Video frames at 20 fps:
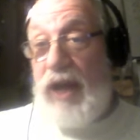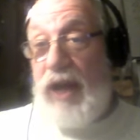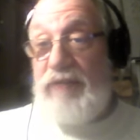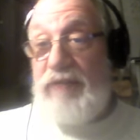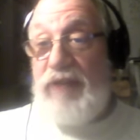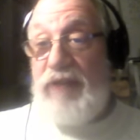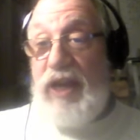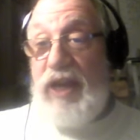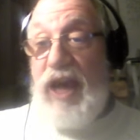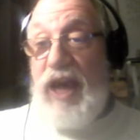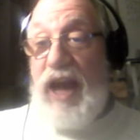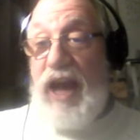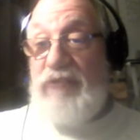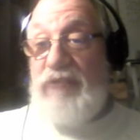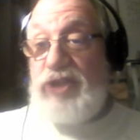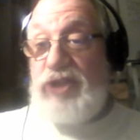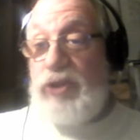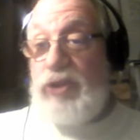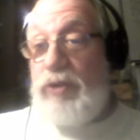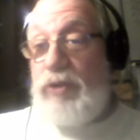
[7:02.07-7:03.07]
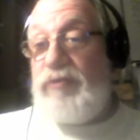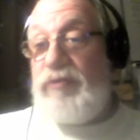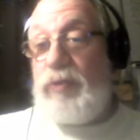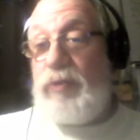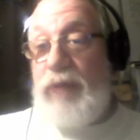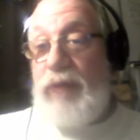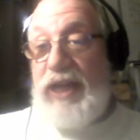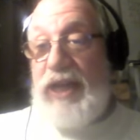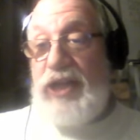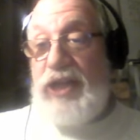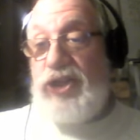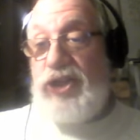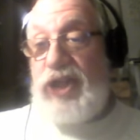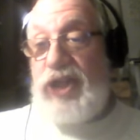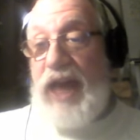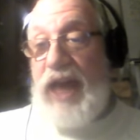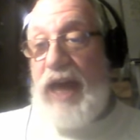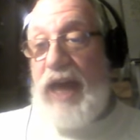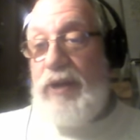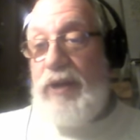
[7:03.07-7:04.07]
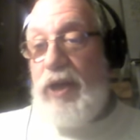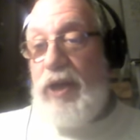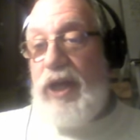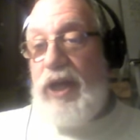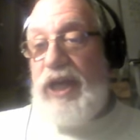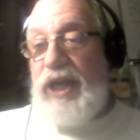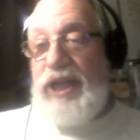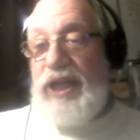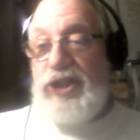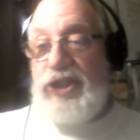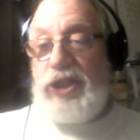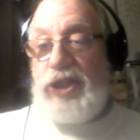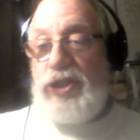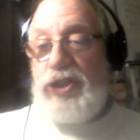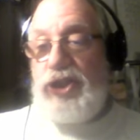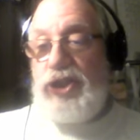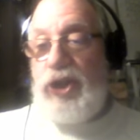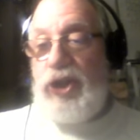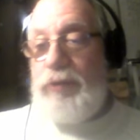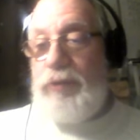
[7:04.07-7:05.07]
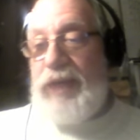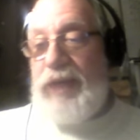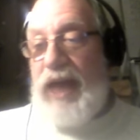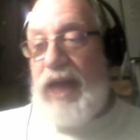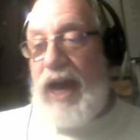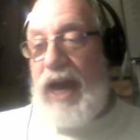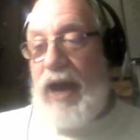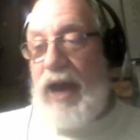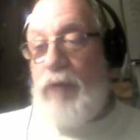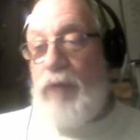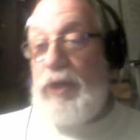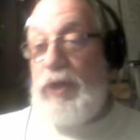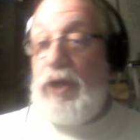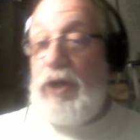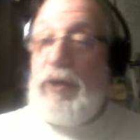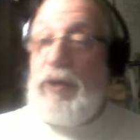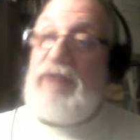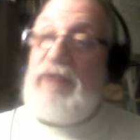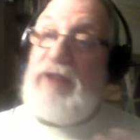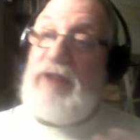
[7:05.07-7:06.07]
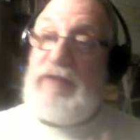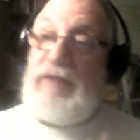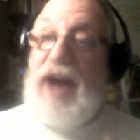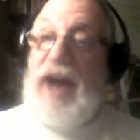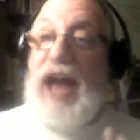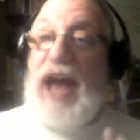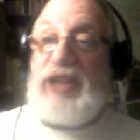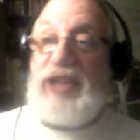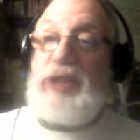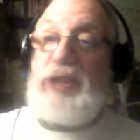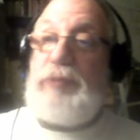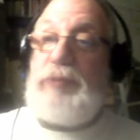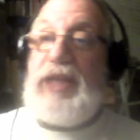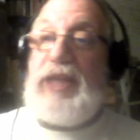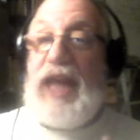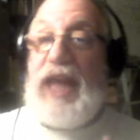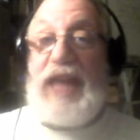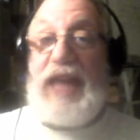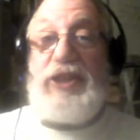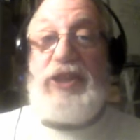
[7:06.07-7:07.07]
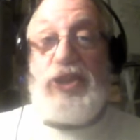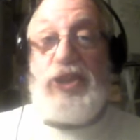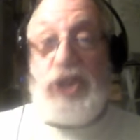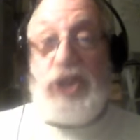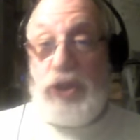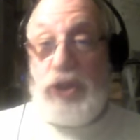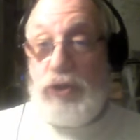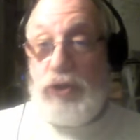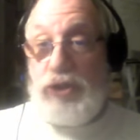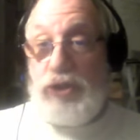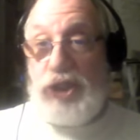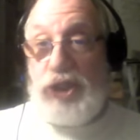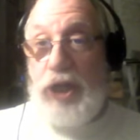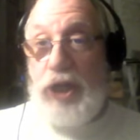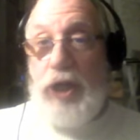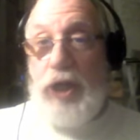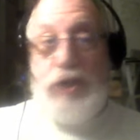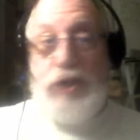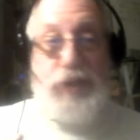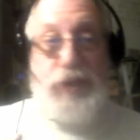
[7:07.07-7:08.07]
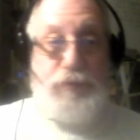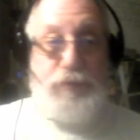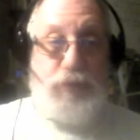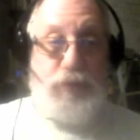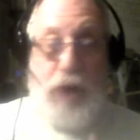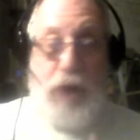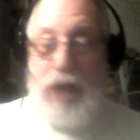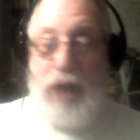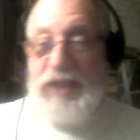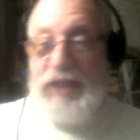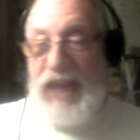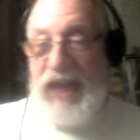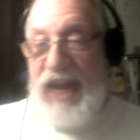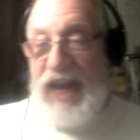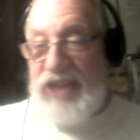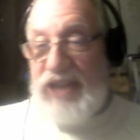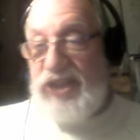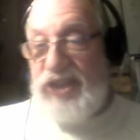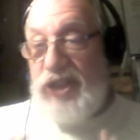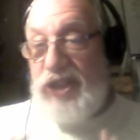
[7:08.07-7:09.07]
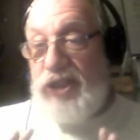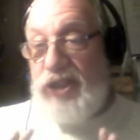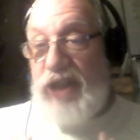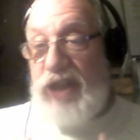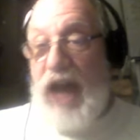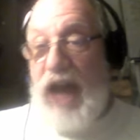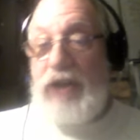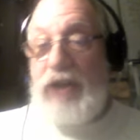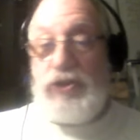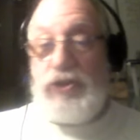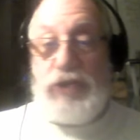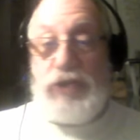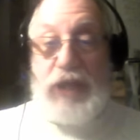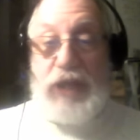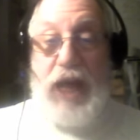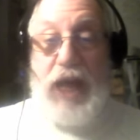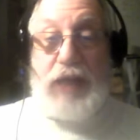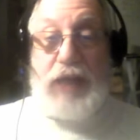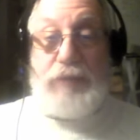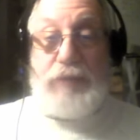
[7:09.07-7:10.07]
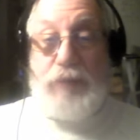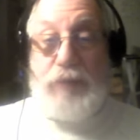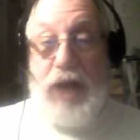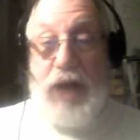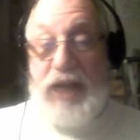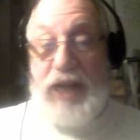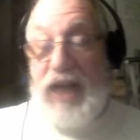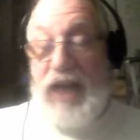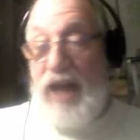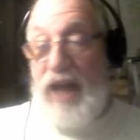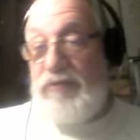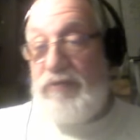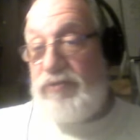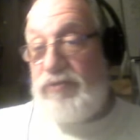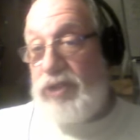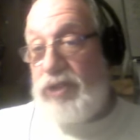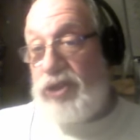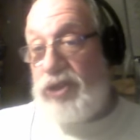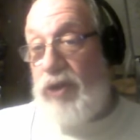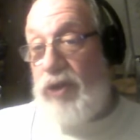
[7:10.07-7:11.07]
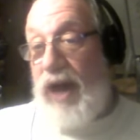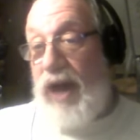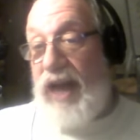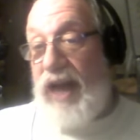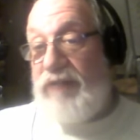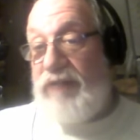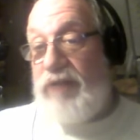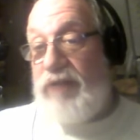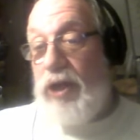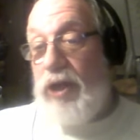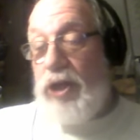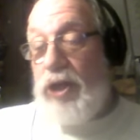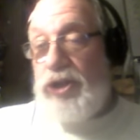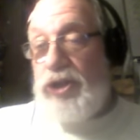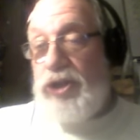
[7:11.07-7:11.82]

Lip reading: So I've sort of arranged that. He's going to show me how. We don't have enough high speed at the church to broadcast the Doctrine on the Block conference live.